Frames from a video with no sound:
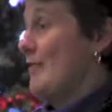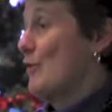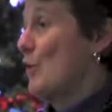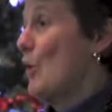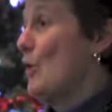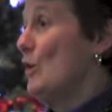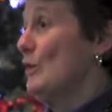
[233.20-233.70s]

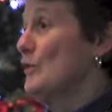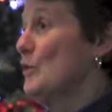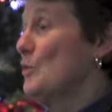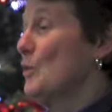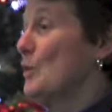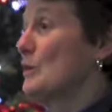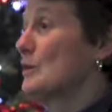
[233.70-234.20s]
For all
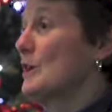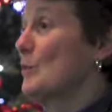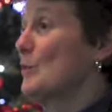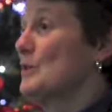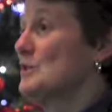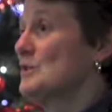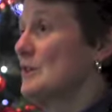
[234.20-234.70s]
the work that
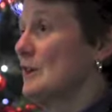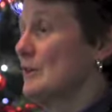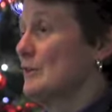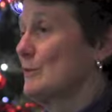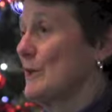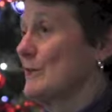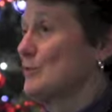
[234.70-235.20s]
was
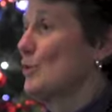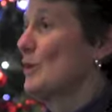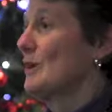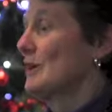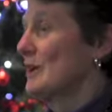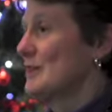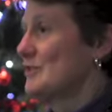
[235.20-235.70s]
done around
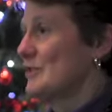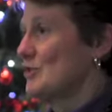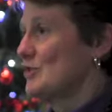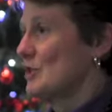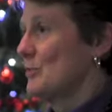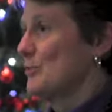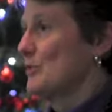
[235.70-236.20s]
organizing
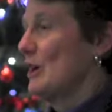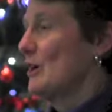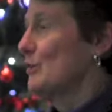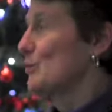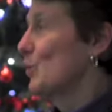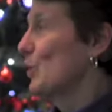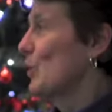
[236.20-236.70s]

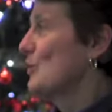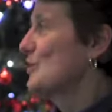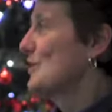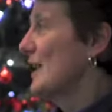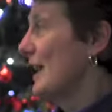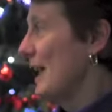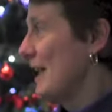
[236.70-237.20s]
shipyard
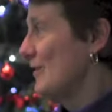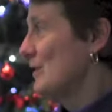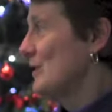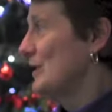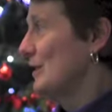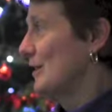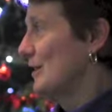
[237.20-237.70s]
workers at
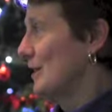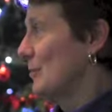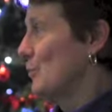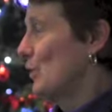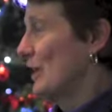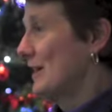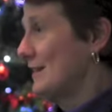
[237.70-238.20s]
Avondale,
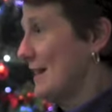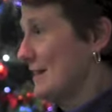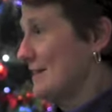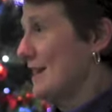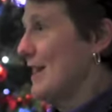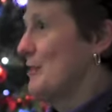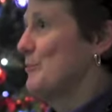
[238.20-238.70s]
bringing
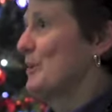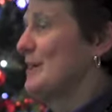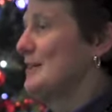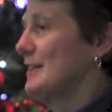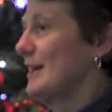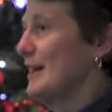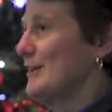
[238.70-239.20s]
that
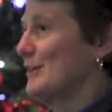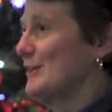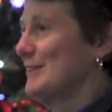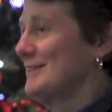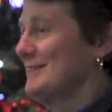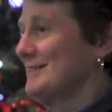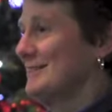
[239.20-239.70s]
campaign together,